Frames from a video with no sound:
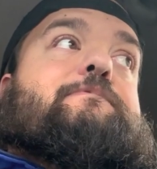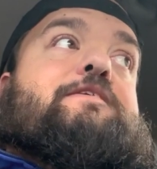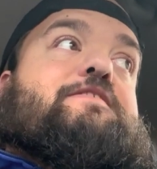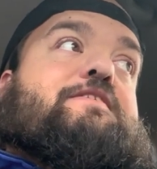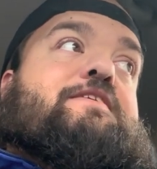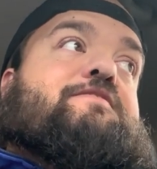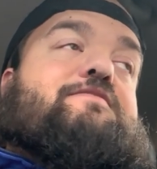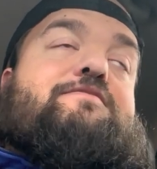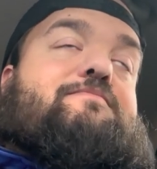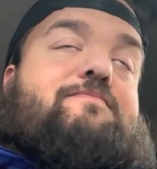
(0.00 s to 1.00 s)
It's
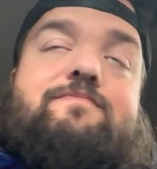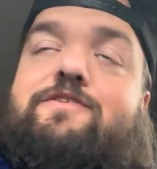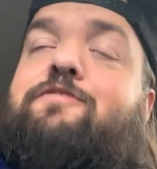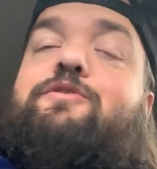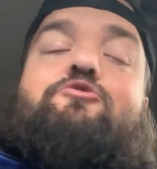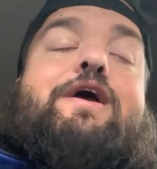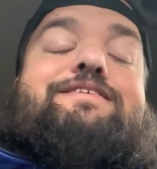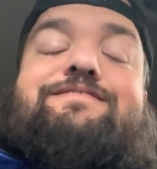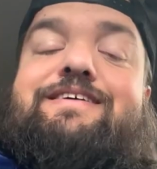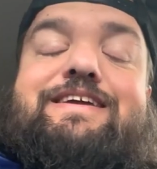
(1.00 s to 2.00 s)
gonna be great.
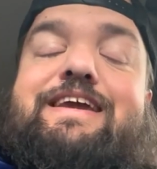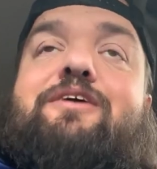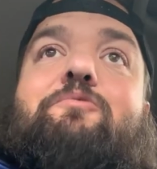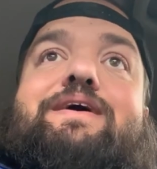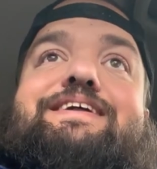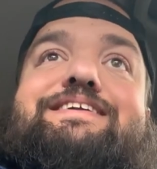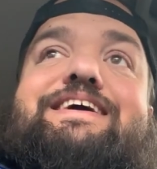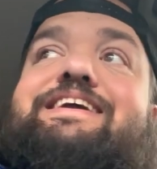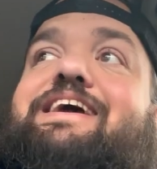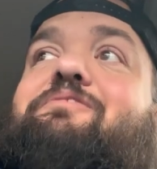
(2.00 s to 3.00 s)
I can't wait.
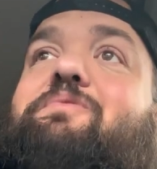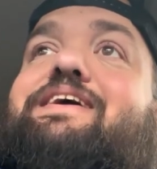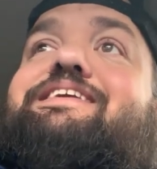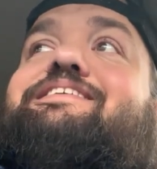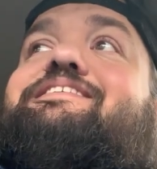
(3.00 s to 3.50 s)
I can't wait